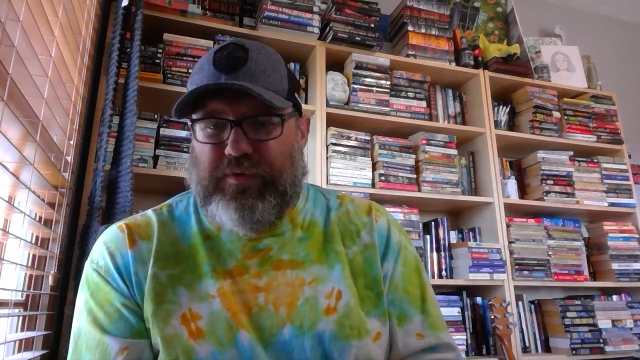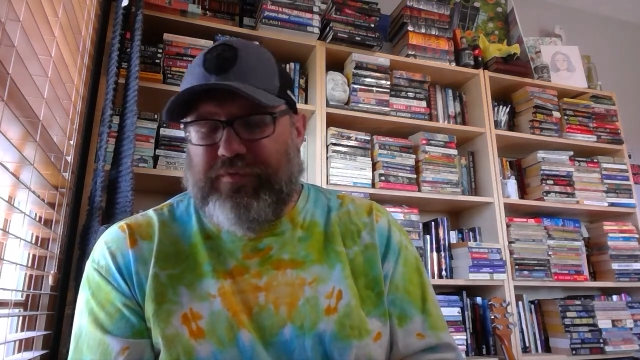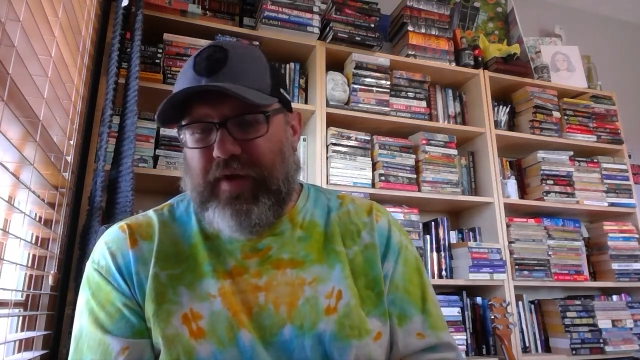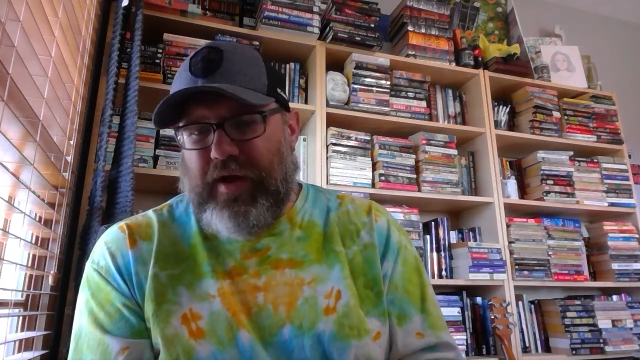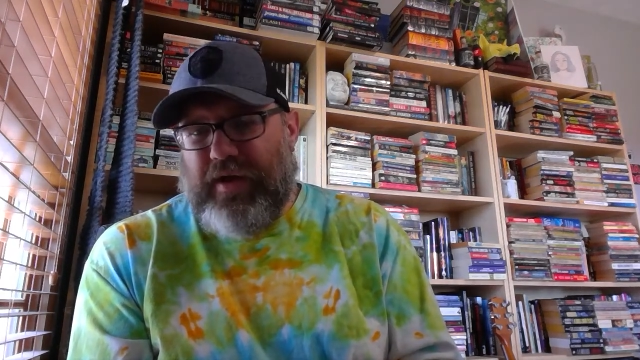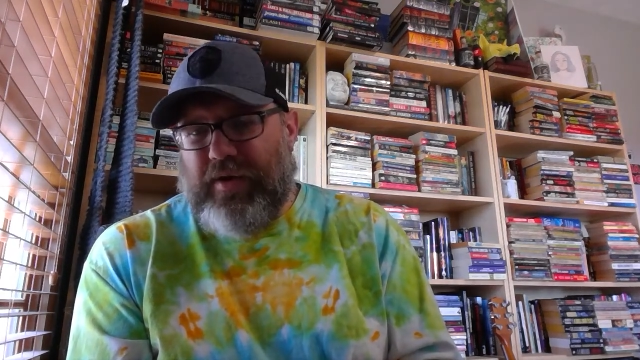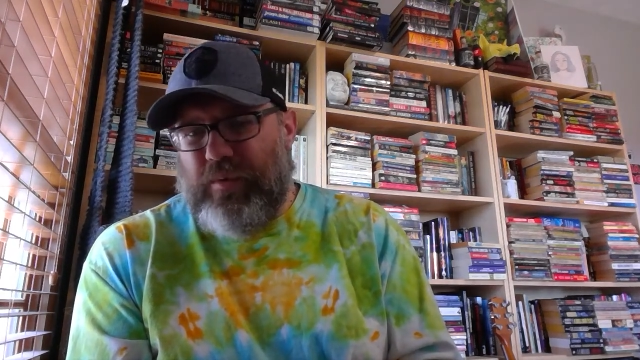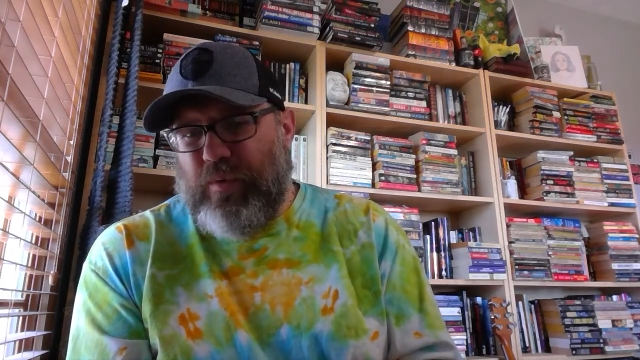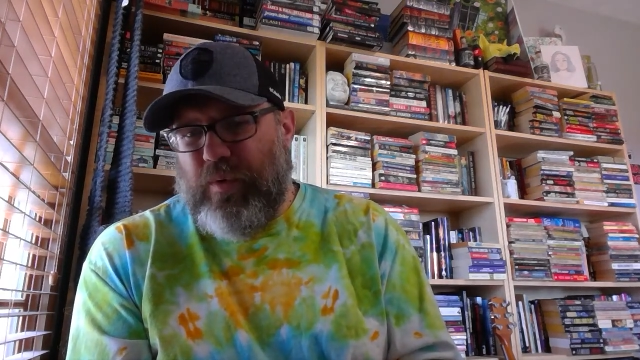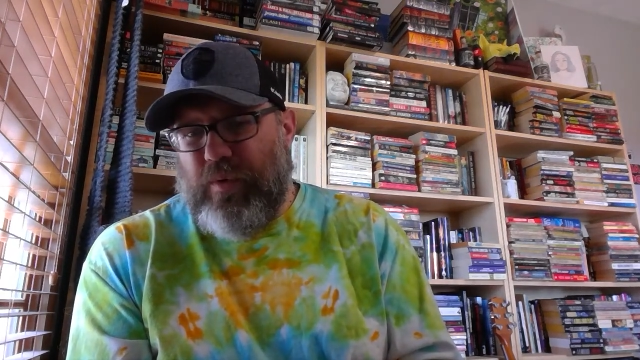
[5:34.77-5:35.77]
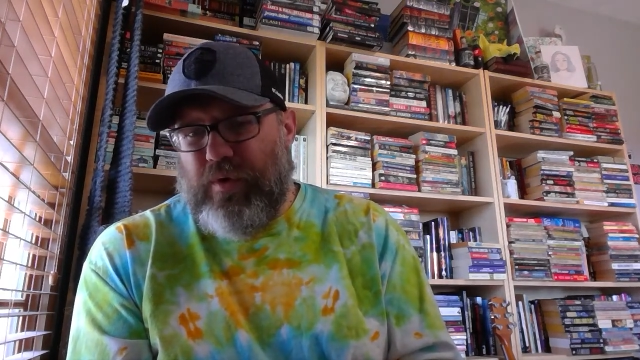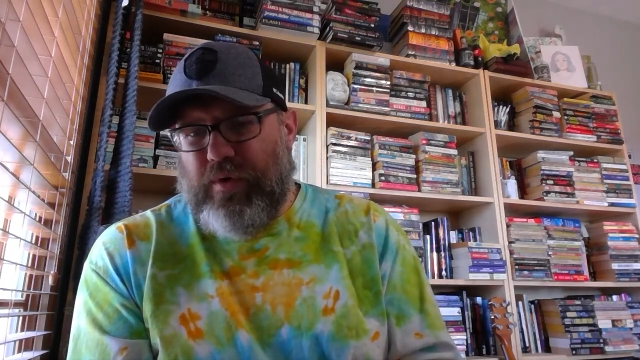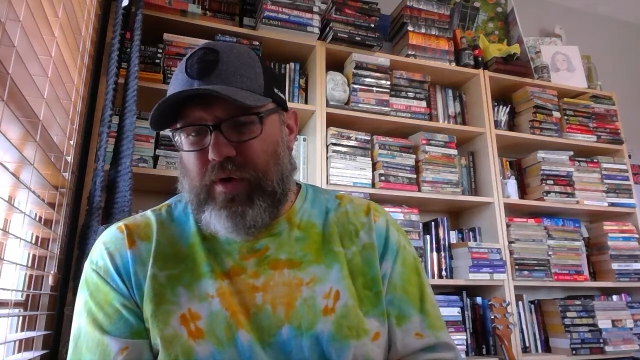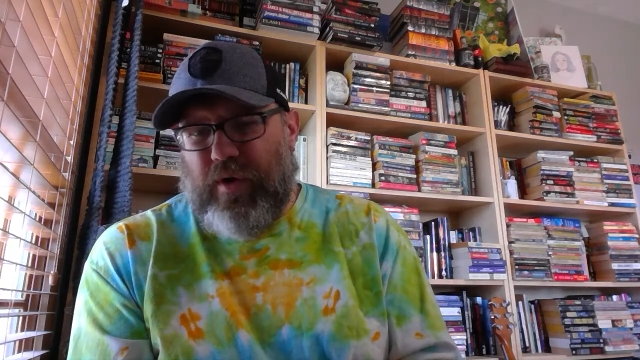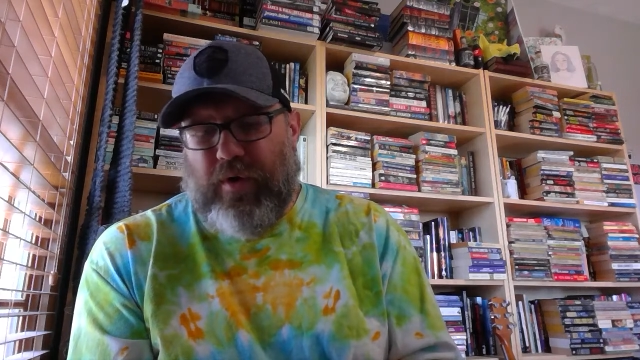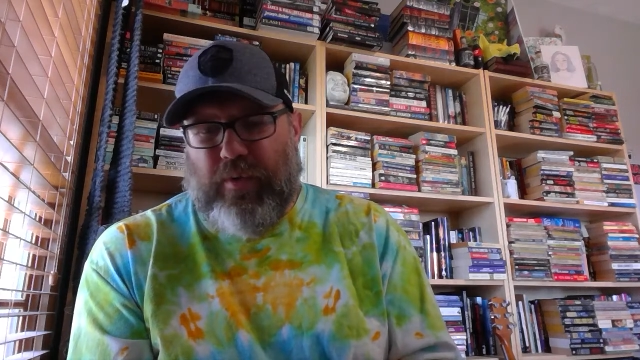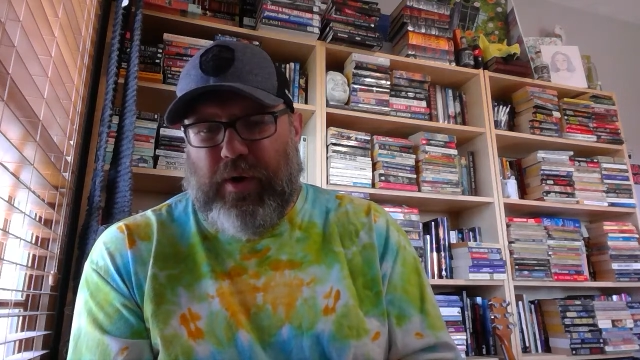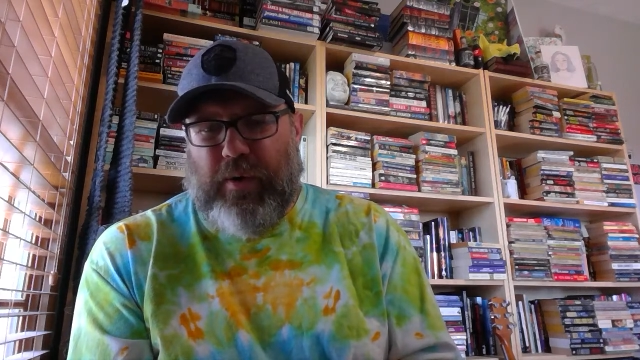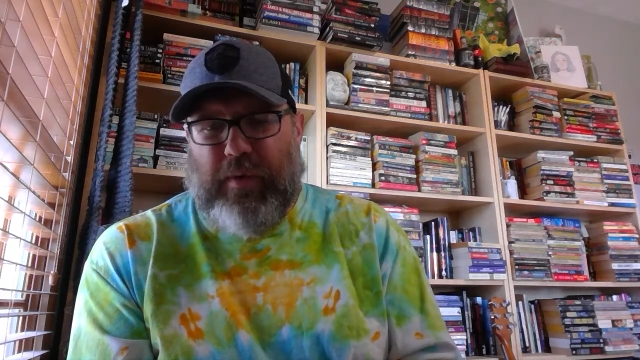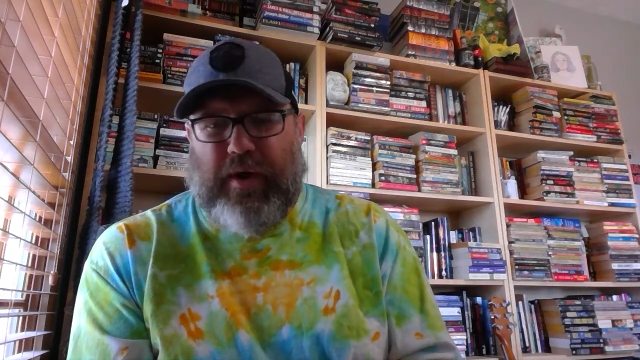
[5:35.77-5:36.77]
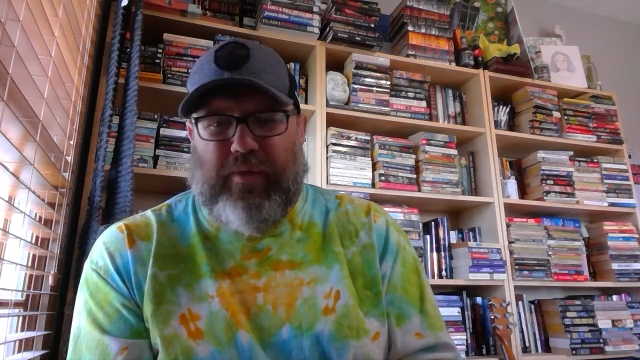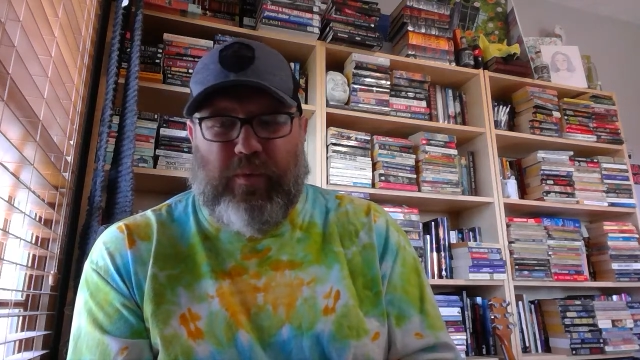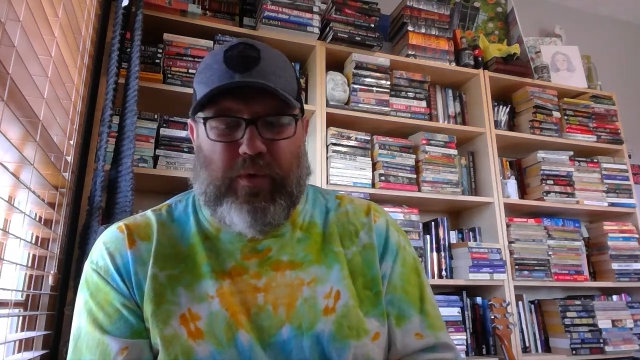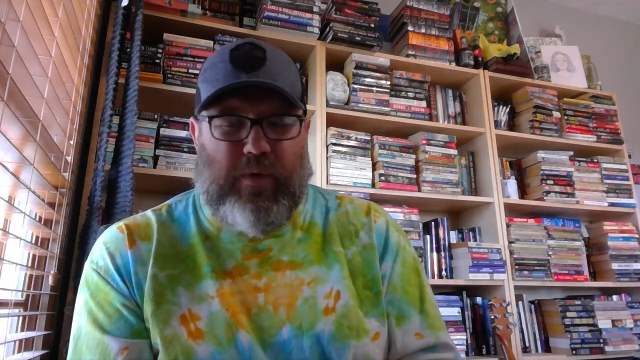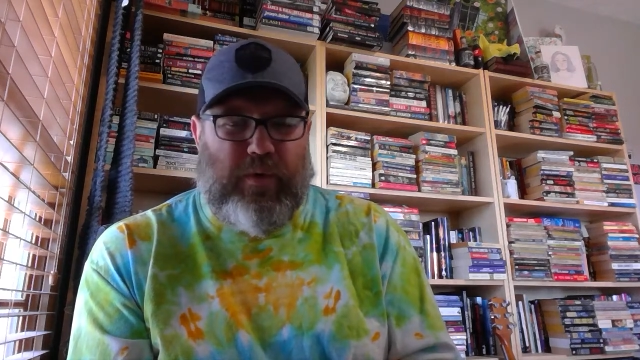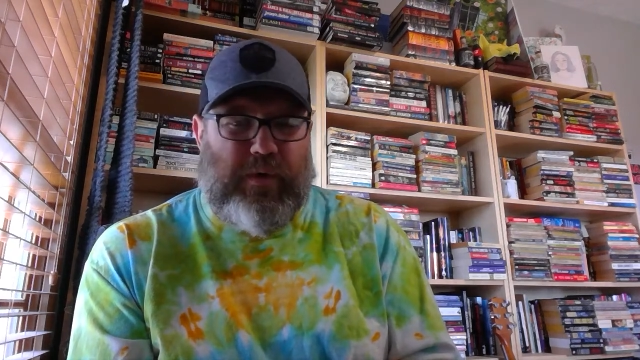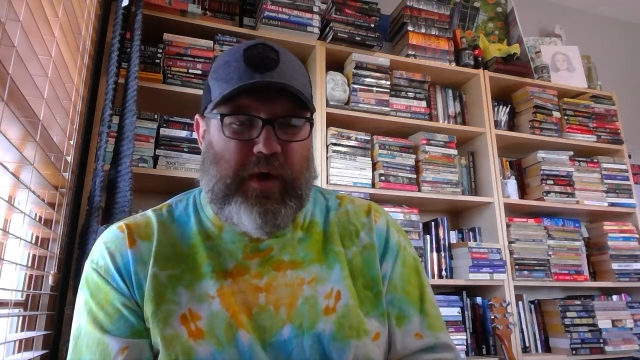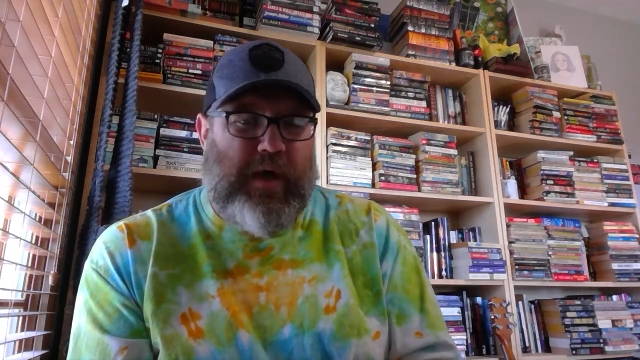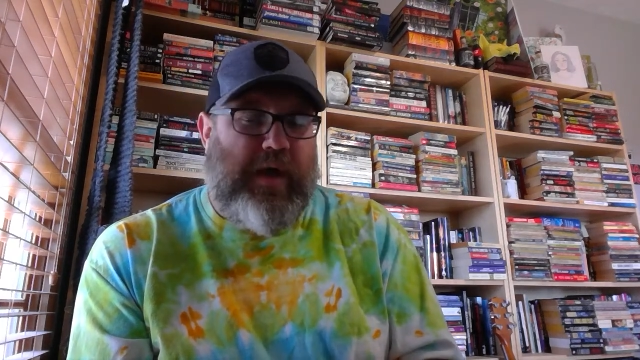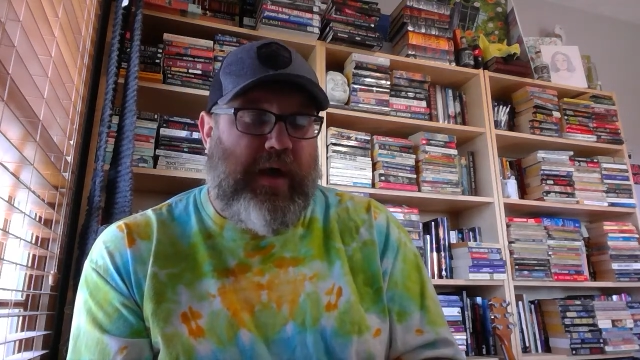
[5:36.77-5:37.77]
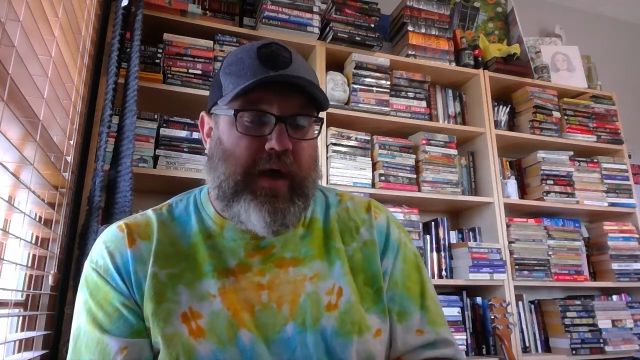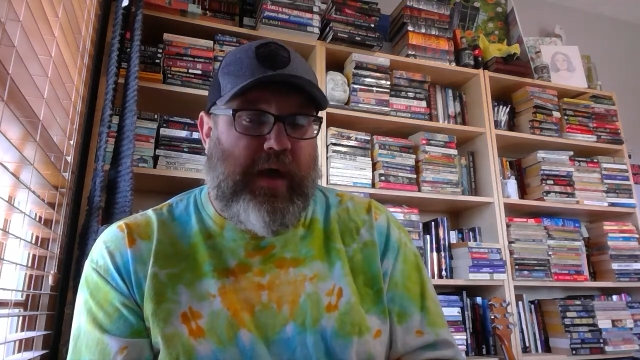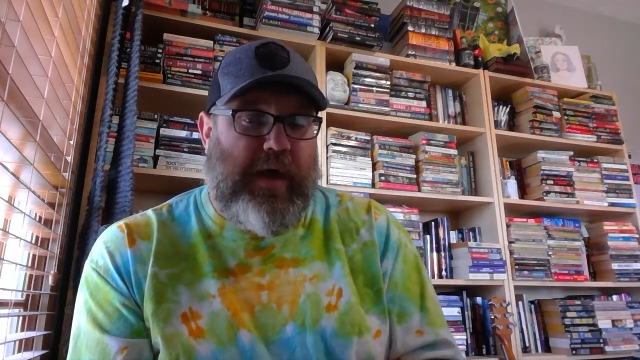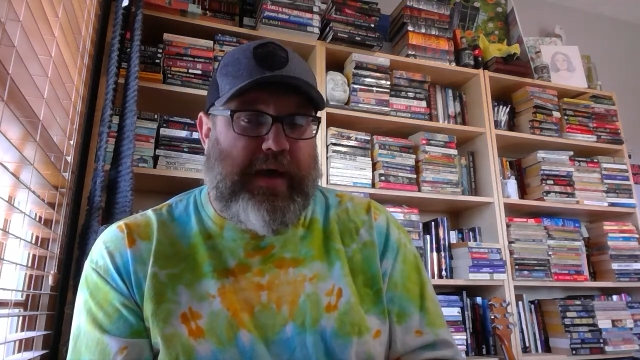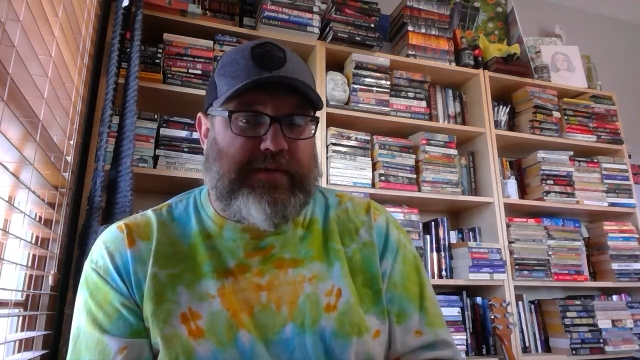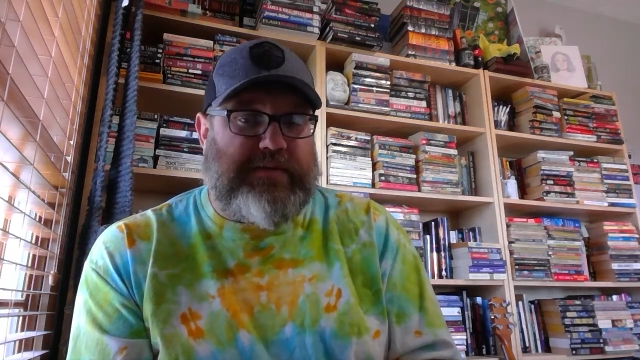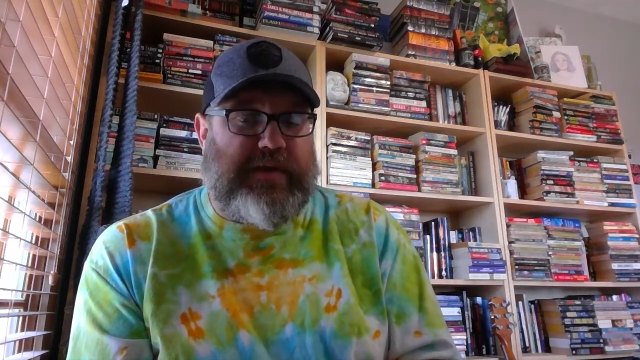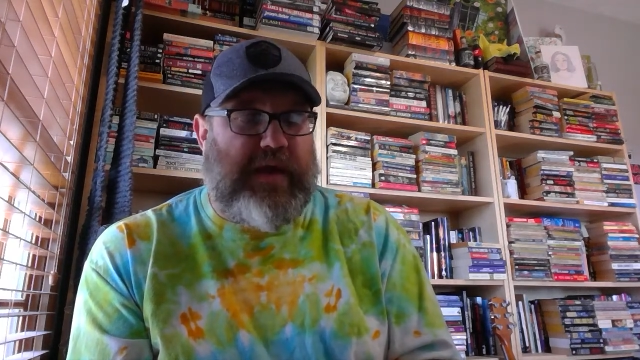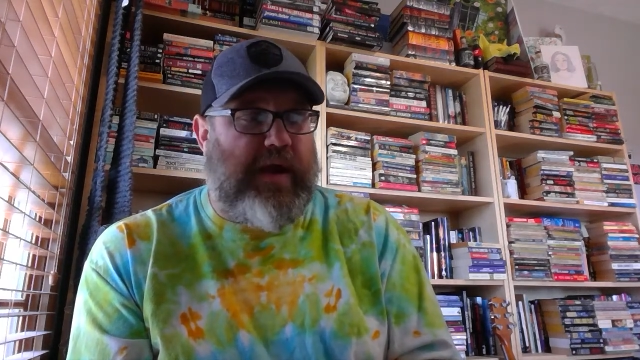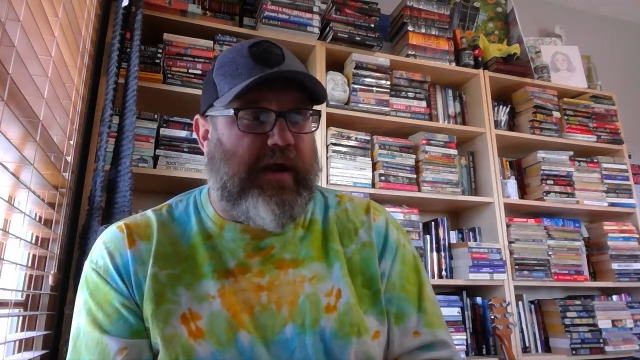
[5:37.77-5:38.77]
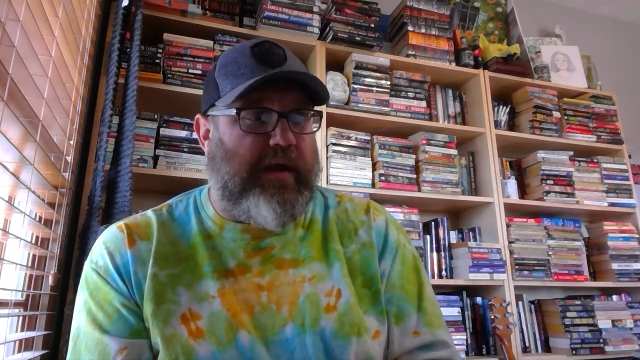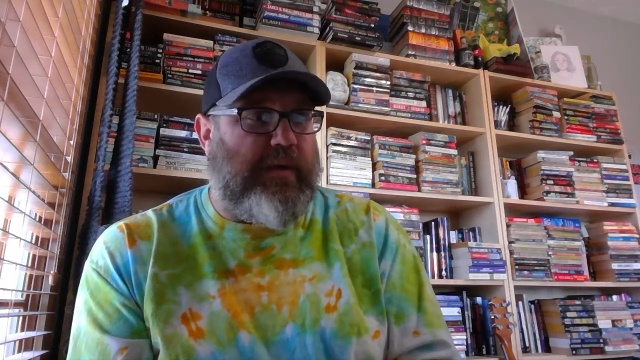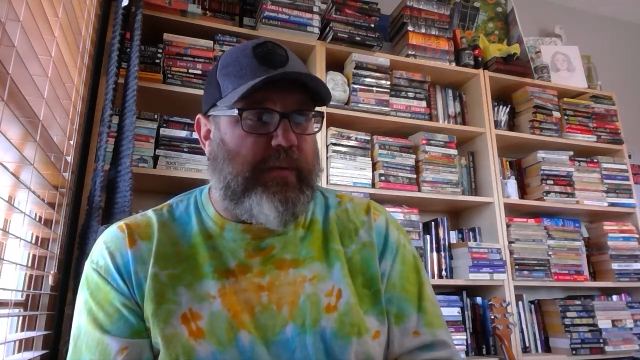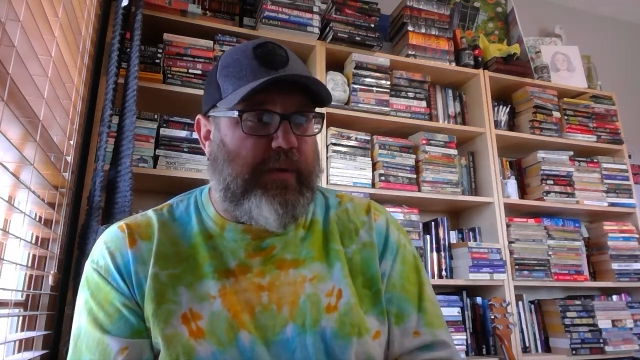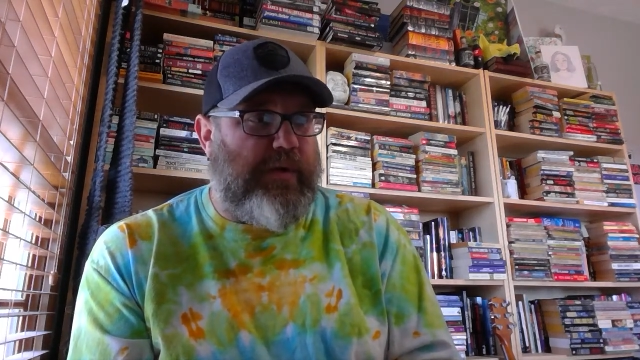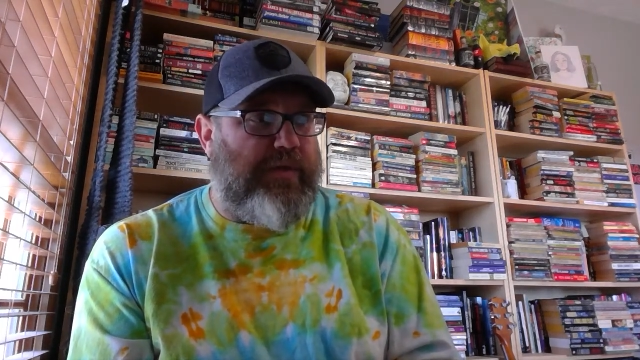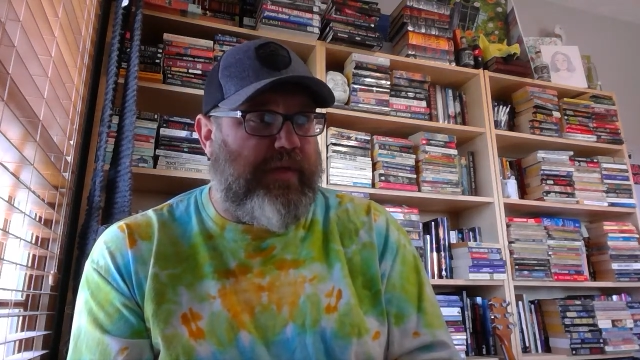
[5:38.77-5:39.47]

fight in a war all the way around the world, has to carry with